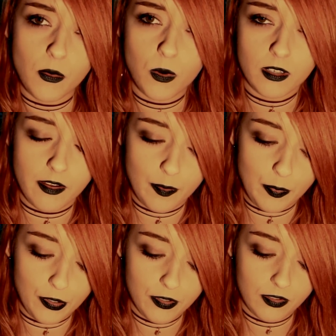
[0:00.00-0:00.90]
one other
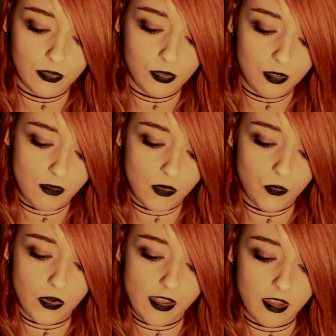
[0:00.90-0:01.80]
person to do them
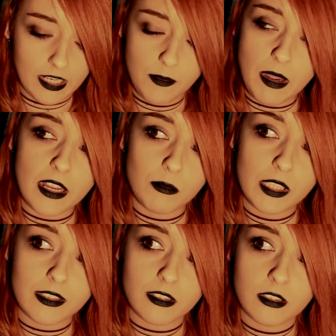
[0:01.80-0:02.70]
with, like
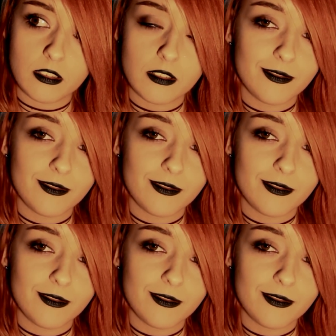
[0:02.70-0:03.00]
badminton.